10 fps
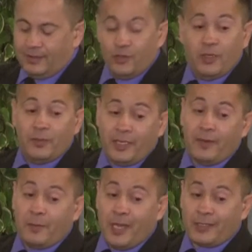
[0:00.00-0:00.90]
You will be
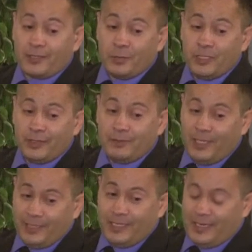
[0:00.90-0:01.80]
coming back to speak
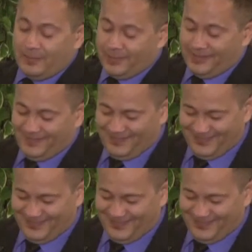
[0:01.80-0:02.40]
many times.